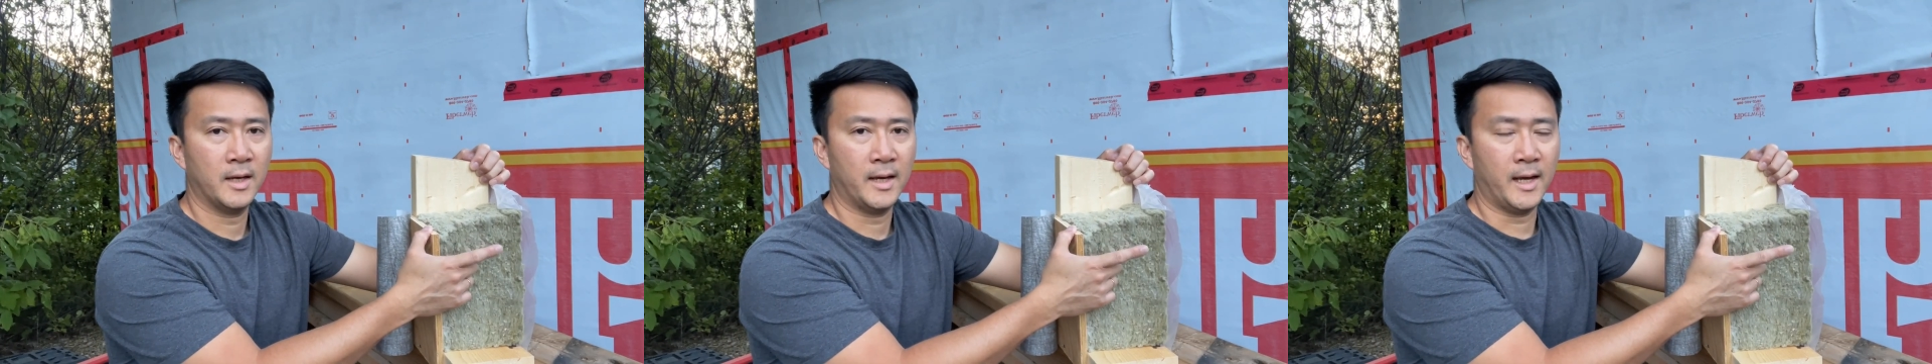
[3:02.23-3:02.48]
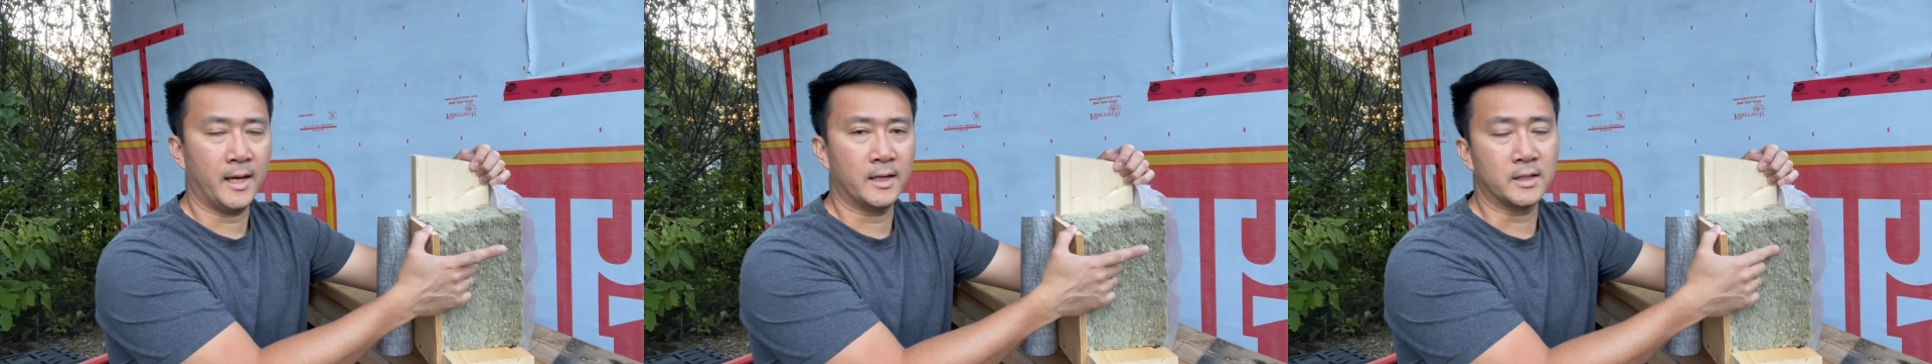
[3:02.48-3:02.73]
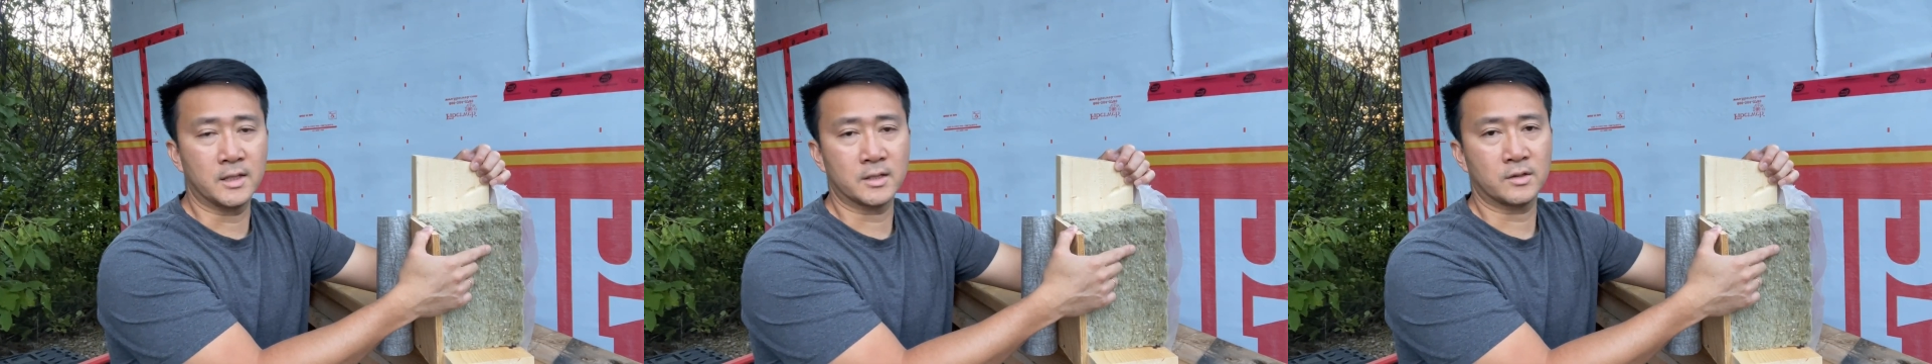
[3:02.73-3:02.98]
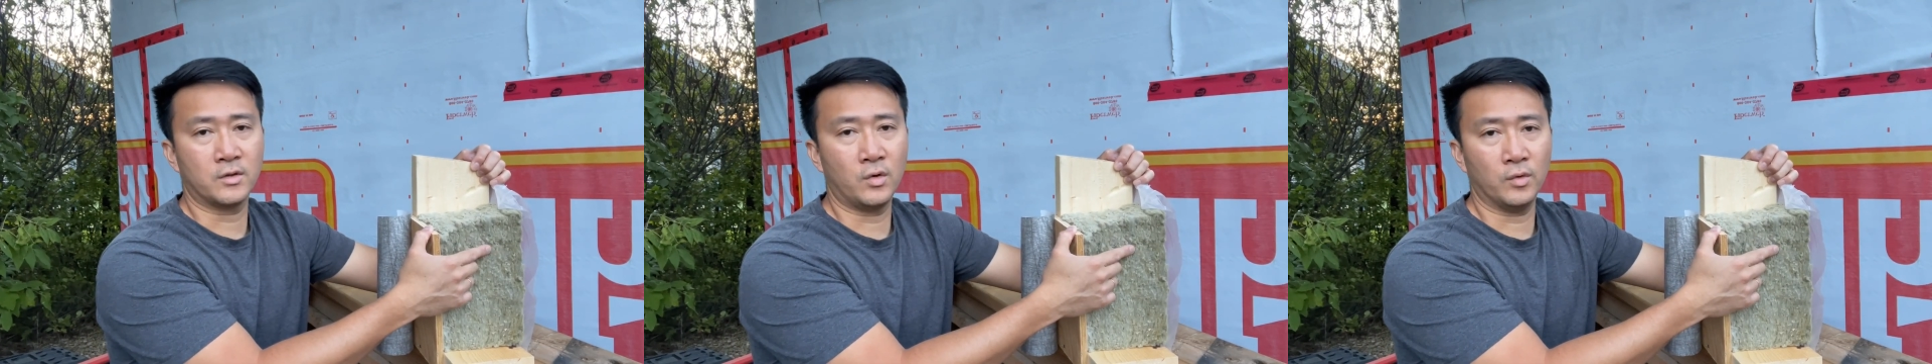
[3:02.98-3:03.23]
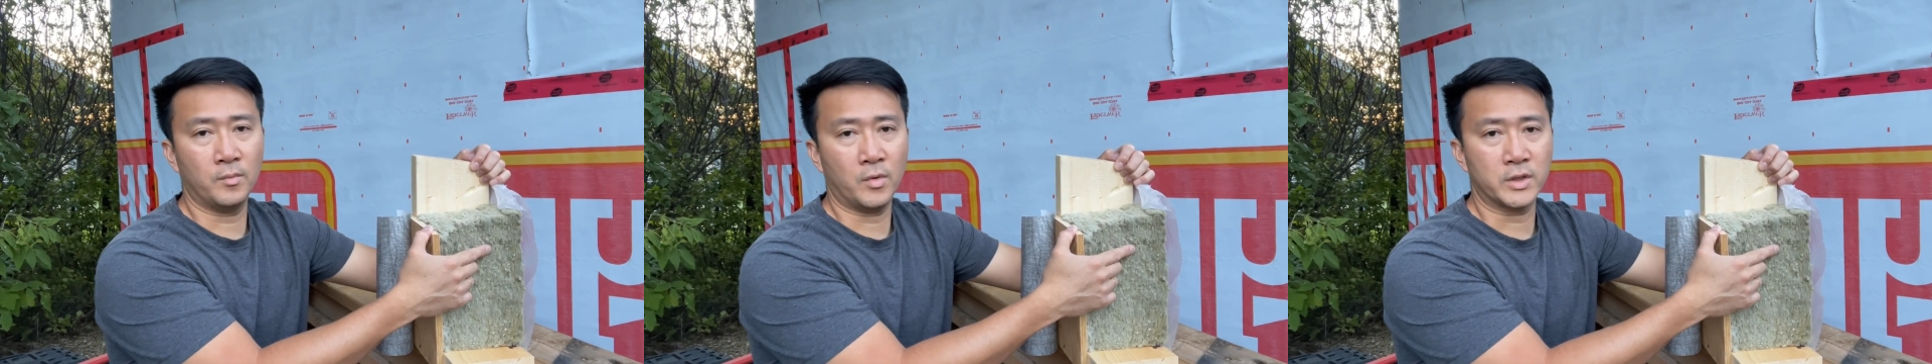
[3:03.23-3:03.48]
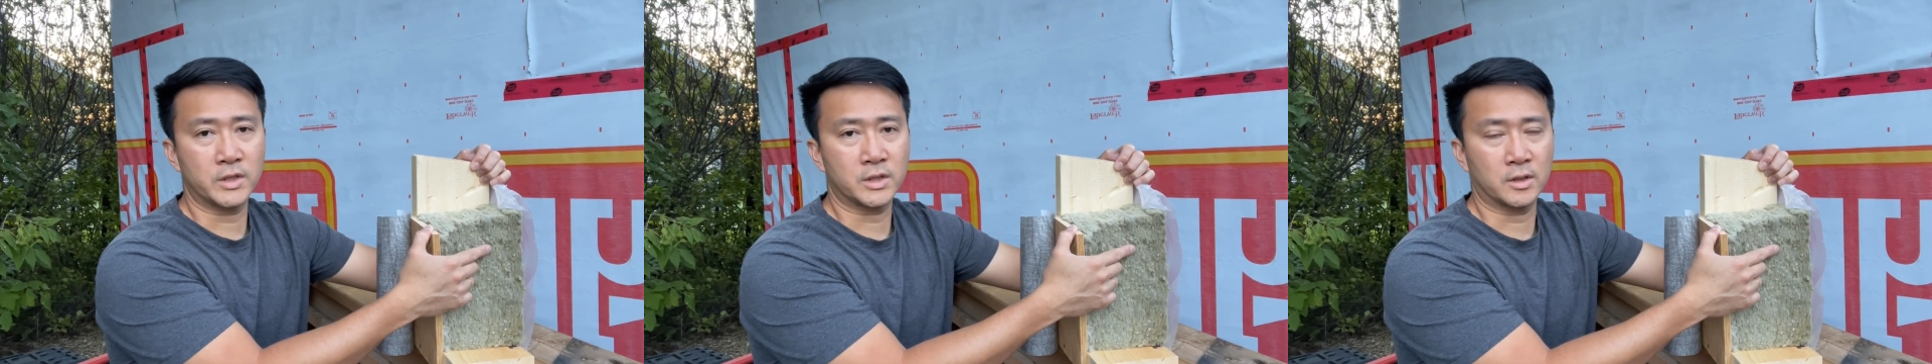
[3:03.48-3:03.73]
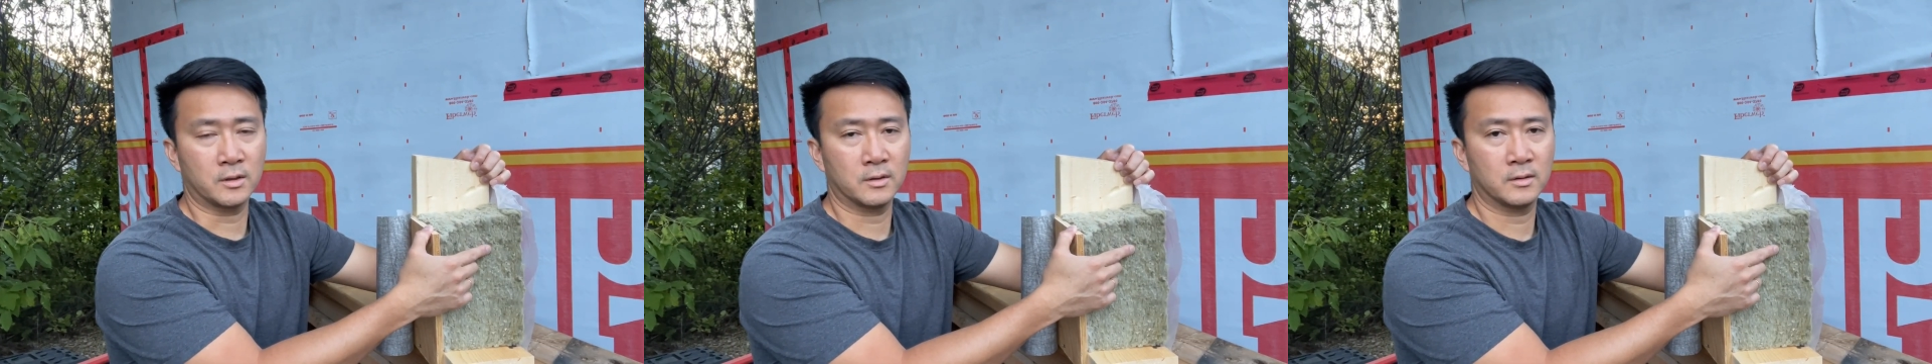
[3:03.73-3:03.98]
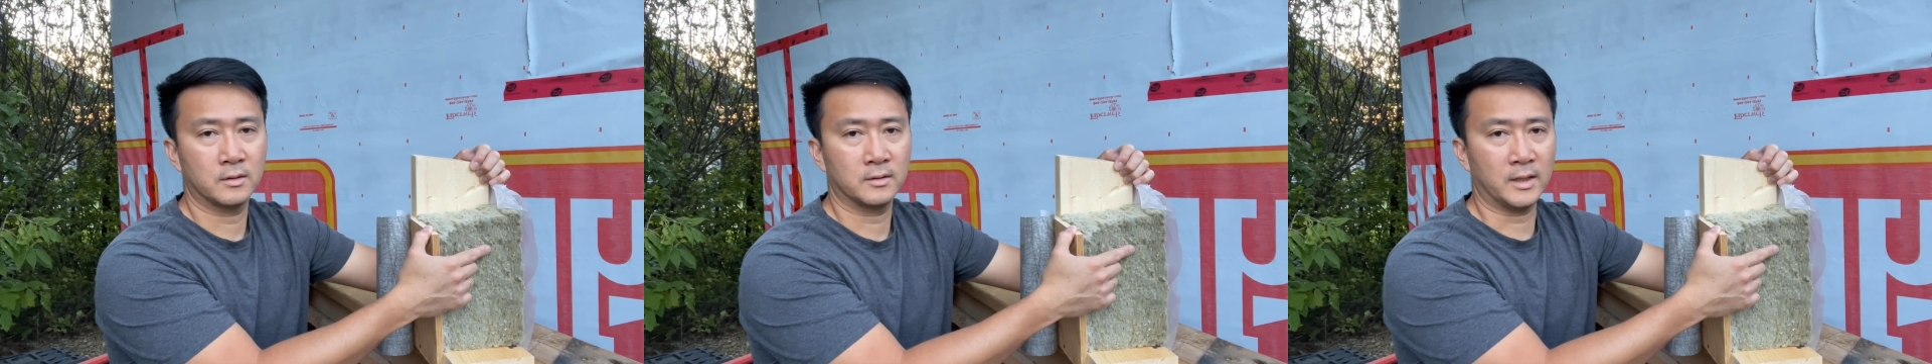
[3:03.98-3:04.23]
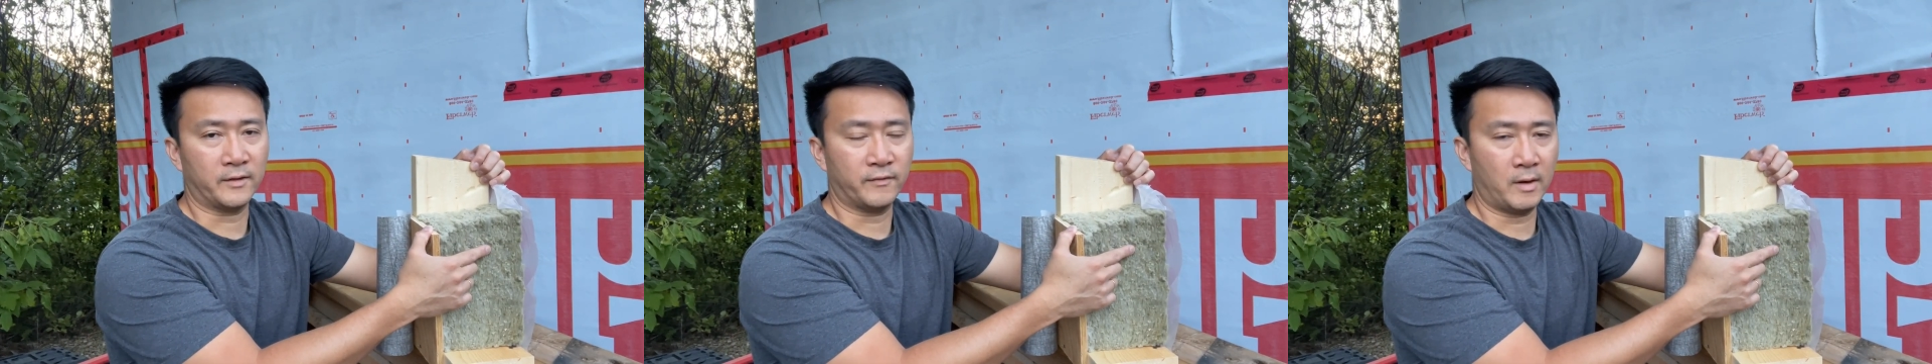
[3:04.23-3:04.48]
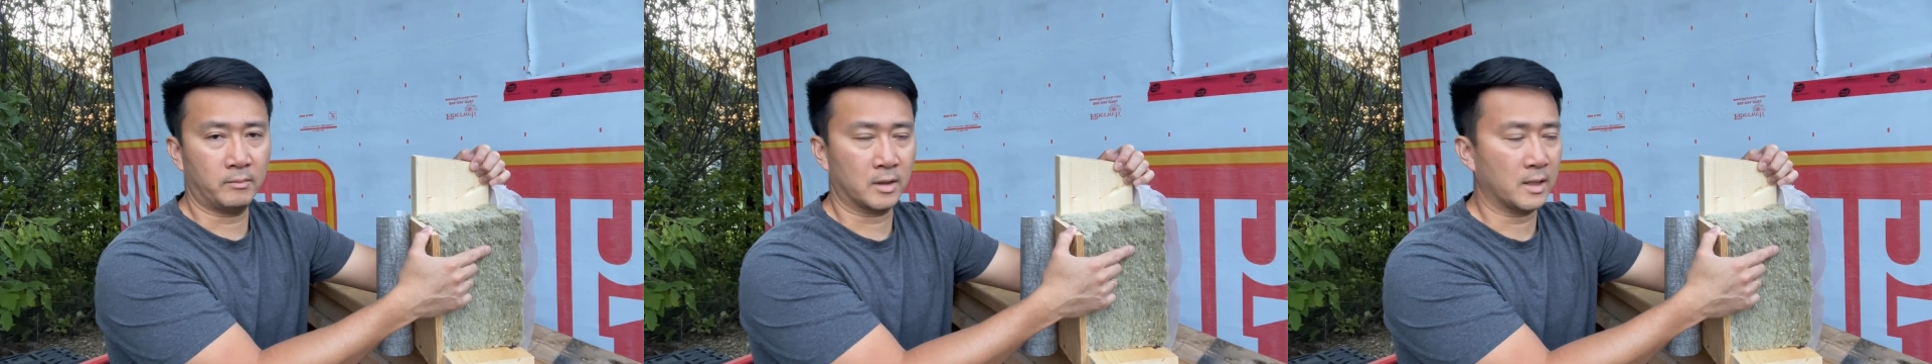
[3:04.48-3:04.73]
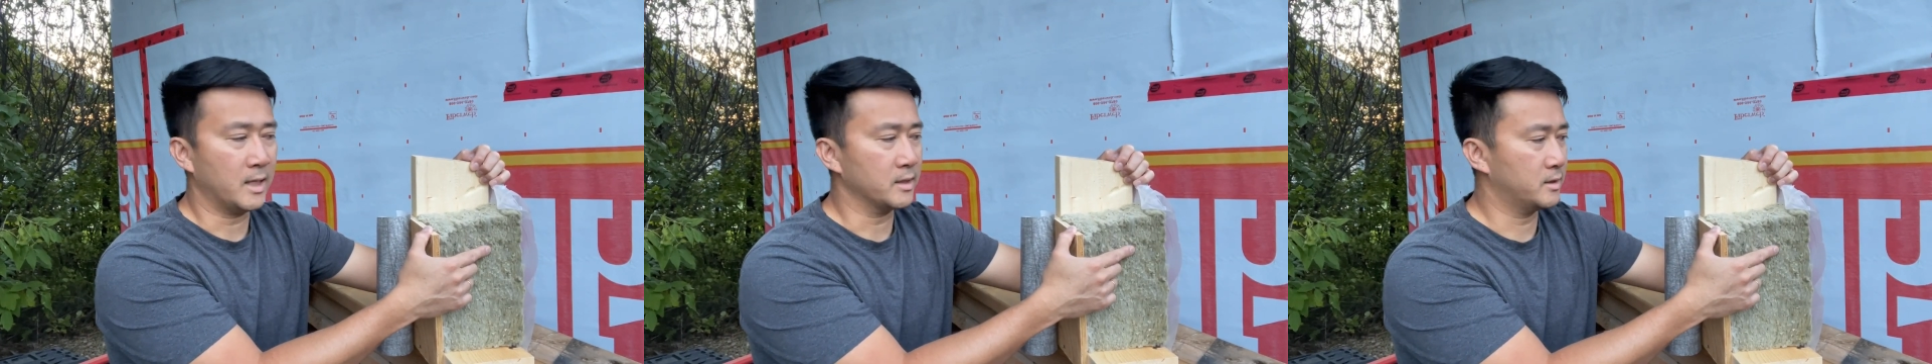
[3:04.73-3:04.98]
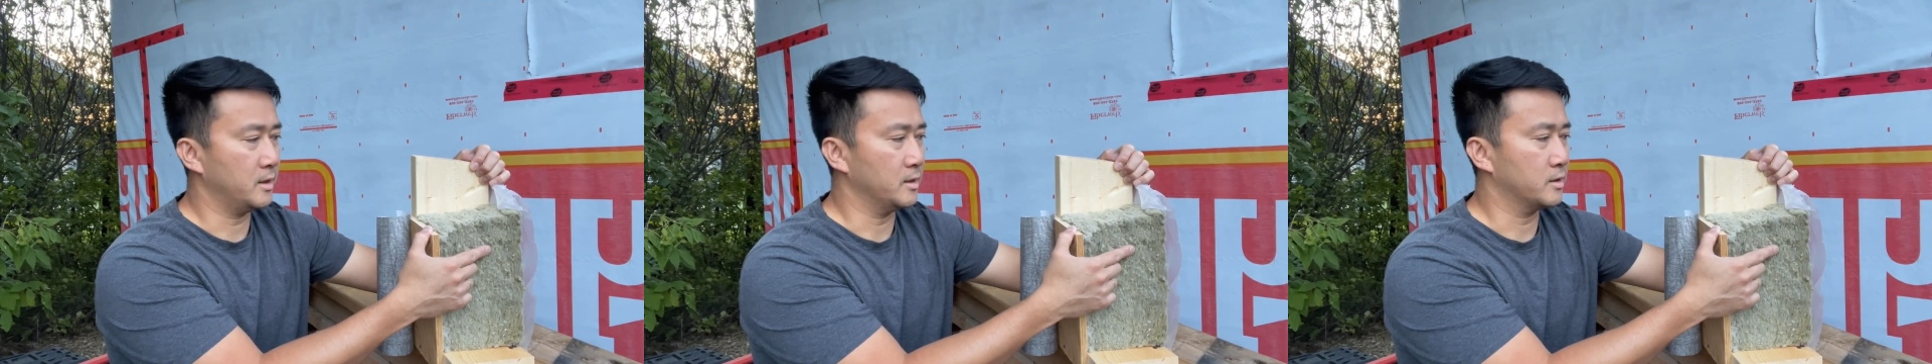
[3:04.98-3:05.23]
and it doesn't hold moisture like fiberglass does.